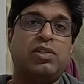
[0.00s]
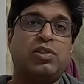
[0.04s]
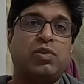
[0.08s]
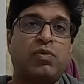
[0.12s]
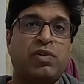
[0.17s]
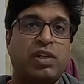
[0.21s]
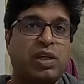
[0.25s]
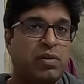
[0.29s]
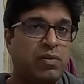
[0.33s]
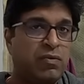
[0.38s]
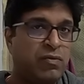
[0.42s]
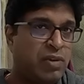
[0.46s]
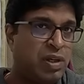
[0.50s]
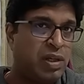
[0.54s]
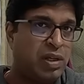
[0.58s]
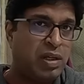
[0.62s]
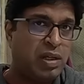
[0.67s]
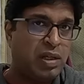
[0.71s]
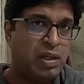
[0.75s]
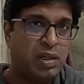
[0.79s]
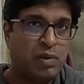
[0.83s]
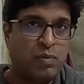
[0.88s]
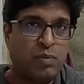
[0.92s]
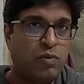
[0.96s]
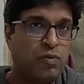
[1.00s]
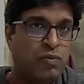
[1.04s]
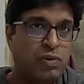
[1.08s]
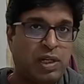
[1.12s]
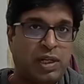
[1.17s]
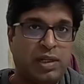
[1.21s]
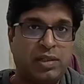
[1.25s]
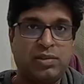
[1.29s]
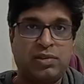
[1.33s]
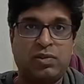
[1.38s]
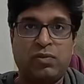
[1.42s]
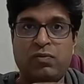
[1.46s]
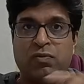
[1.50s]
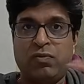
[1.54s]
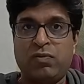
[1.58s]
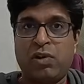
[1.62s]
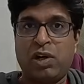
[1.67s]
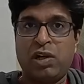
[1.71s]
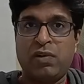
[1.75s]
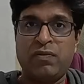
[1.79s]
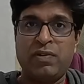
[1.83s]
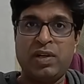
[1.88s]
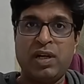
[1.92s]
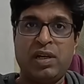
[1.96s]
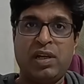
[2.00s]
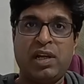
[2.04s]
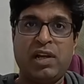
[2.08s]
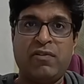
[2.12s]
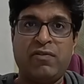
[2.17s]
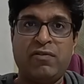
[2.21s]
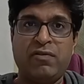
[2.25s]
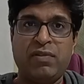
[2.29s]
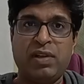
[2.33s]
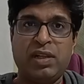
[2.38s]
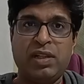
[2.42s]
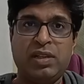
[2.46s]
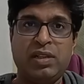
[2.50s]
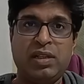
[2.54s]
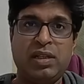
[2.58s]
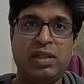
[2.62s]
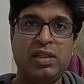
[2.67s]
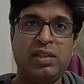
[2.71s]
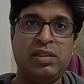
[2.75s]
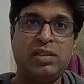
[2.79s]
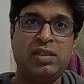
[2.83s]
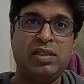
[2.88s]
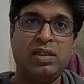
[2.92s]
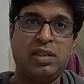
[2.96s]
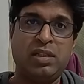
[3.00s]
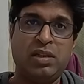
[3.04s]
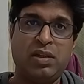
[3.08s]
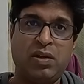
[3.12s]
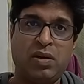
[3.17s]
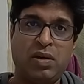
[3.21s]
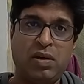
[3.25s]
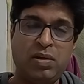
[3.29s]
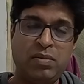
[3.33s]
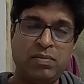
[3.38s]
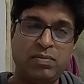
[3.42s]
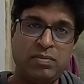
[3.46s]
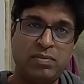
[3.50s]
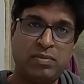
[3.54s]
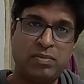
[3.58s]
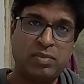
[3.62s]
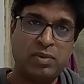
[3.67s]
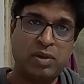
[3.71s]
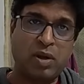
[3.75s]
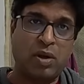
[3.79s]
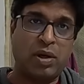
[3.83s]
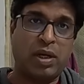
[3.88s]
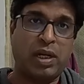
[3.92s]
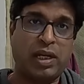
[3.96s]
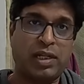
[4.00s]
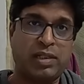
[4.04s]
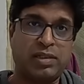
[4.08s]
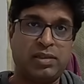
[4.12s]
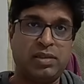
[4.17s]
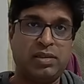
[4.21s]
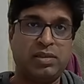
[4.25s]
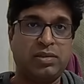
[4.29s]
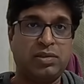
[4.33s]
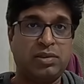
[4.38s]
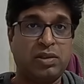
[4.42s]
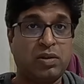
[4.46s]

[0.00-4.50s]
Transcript: So we remove that. So what we are left with is your cortex.